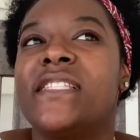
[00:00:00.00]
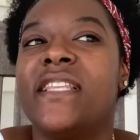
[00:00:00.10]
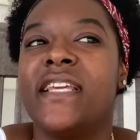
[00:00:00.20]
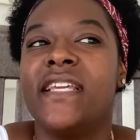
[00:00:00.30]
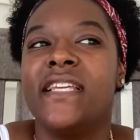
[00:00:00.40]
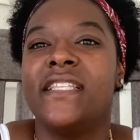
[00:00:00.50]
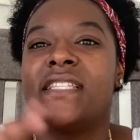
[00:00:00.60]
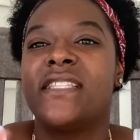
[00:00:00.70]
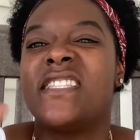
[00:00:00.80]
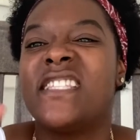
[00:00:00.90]
the
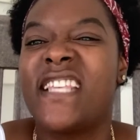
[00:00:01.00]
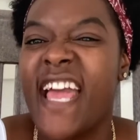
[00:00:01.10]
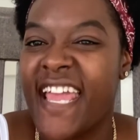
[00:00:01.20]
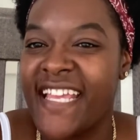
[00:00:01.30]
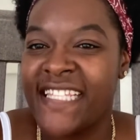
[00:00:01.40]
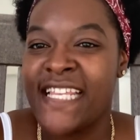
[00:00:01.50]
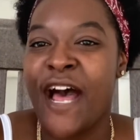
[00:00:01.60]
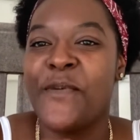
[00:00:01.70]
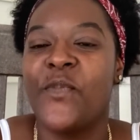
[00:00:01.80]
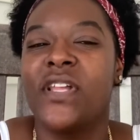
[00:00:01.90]
second
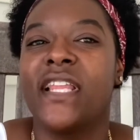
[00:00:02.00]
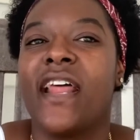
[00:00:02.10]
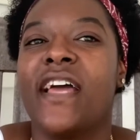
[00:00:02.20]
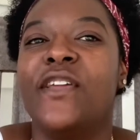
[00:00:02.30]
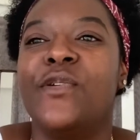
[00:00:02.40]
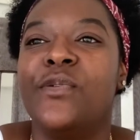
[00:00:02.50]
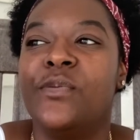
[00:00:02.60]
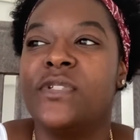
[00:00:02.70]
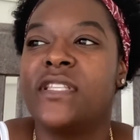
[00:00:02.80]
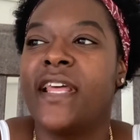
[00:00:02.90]
top one that I
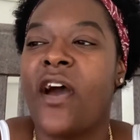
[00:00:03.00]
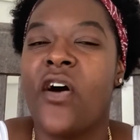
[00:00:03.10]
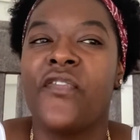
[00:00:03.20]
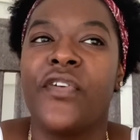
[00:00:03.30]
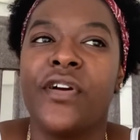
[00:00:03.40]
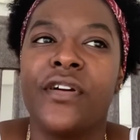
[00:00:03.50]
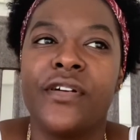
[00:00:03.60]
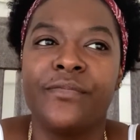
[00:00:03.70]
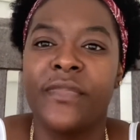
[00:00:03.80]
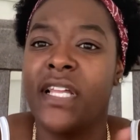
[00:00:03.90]
use. They offer
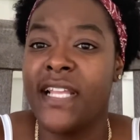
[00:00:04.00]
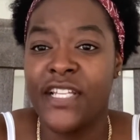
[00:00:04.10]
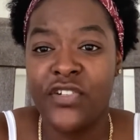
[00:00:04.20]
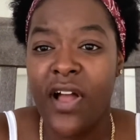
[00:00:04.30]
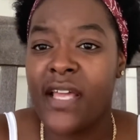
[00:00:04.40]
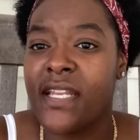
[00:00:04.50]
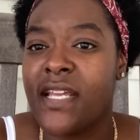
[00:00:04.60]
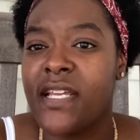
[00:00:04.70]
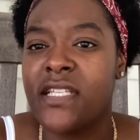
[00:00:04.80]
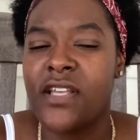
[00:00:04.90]

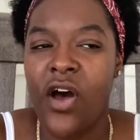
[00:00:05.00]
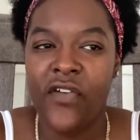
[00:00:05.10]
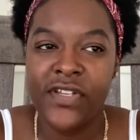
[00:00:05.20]
electronics, office